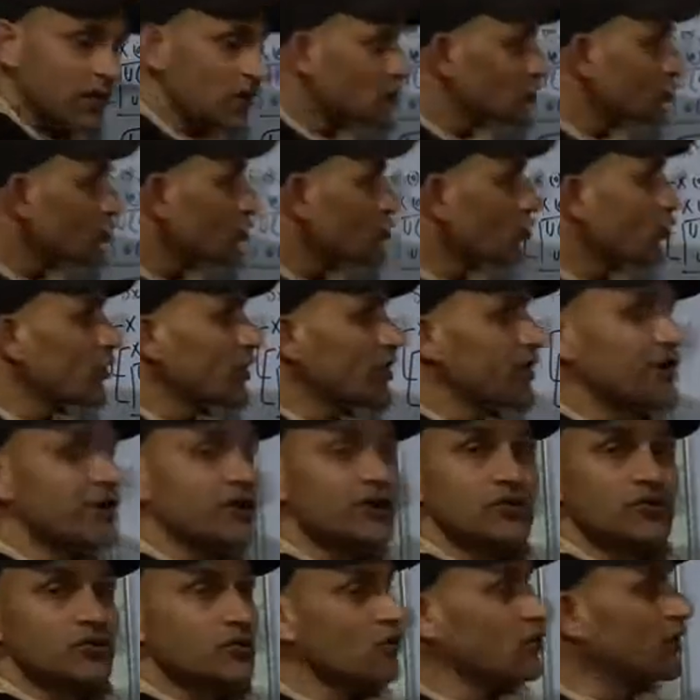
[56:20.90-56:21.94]
so no
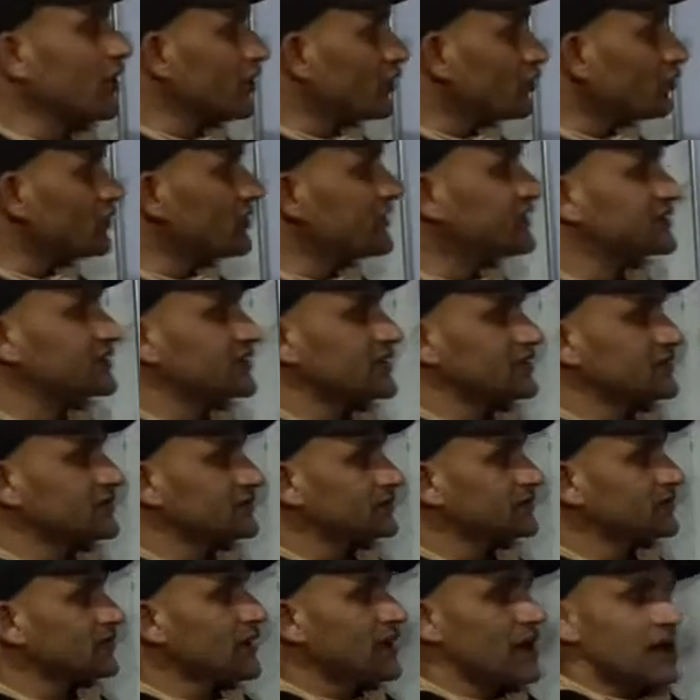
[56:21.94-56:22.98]
need to
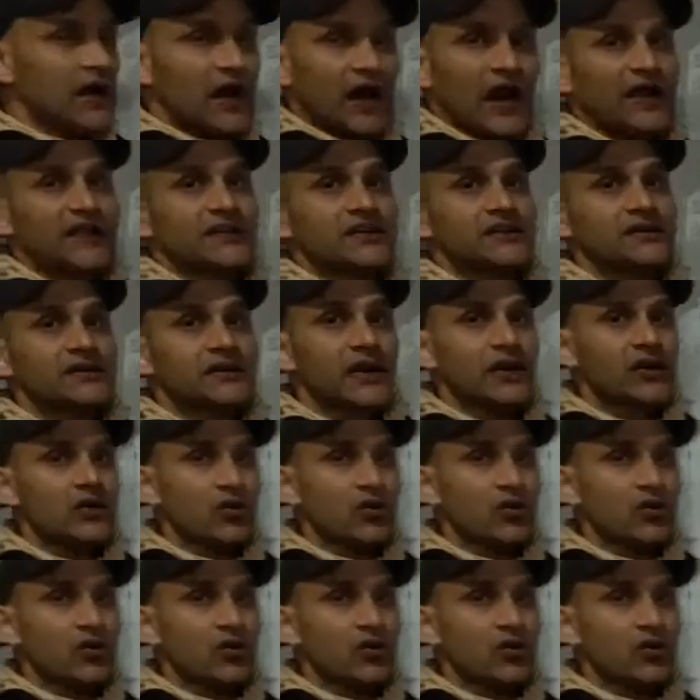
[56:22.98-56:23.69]
discuss. I think that